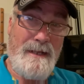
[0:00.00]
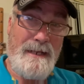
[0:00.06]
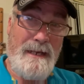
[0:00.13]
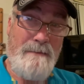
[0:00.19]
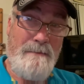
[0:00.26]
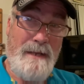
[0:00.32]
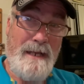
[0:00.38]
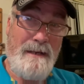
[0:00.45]
I
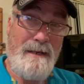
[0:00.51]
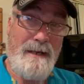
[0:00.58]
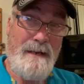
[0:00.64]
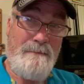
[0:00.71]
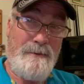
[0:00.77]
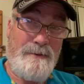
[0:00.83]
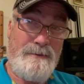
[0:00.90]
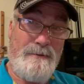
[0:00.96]
came back on
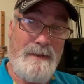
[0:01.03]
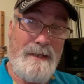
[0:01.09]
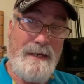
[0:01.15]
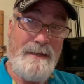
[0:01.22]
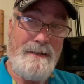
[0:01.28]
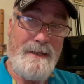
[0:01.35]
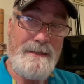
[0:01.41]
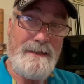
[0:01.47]
April
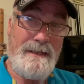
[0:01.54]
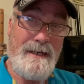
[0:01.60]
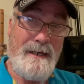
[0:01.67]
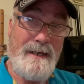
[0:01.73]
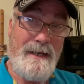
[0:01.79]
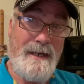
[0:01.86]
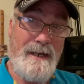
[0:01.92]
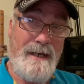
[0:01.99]
20th,
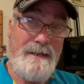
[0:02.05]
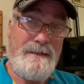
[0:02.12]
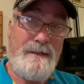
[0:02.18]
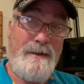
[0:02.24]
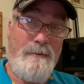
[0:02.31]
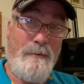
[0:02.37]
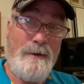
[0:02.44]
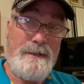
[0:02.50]
1999 to
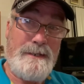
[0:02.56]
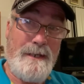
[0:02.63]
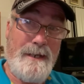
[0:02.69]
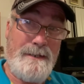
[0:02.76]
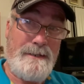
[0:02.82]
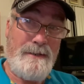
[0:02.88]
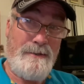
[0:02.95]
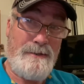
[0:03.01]
the worst high
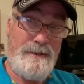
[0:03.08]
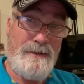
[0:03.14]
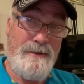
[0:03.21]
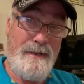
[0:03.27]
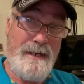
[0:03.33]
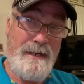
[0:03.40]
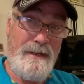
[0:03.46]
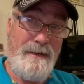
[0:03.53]
school
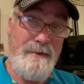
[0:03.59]
shooting in